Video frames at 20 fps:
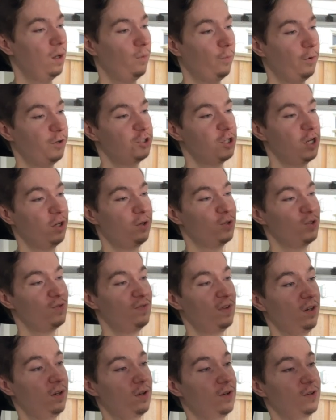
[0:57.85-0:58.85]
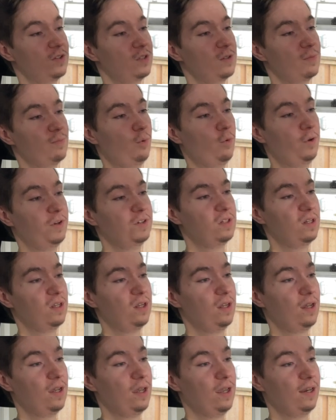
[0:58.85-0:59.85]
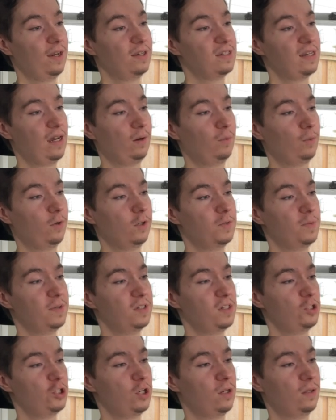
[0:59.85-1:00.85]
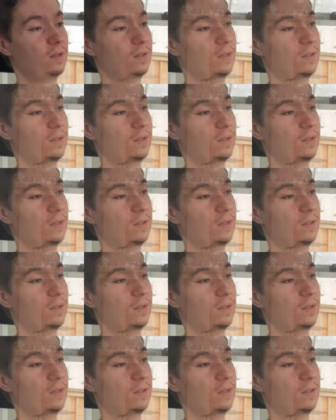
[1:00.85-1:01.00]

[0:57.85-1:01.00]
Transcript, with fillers: with Jaco's fingers pointing in a downwards position.